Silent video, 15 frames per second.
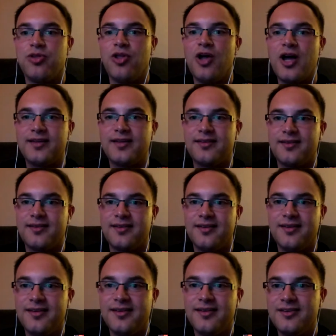plot,
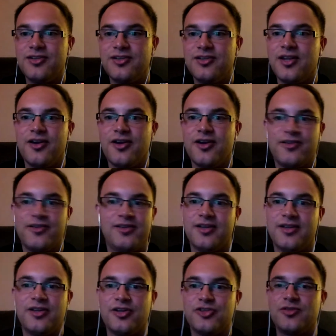
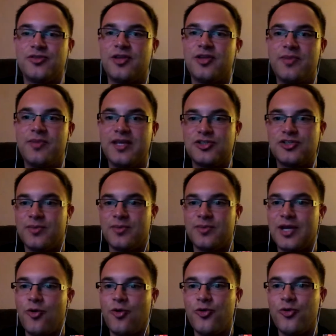there being so many
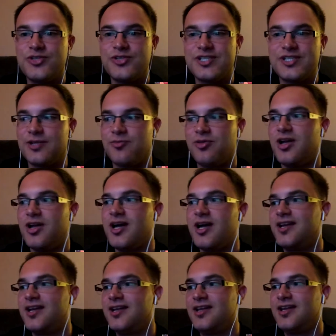holes in the plot,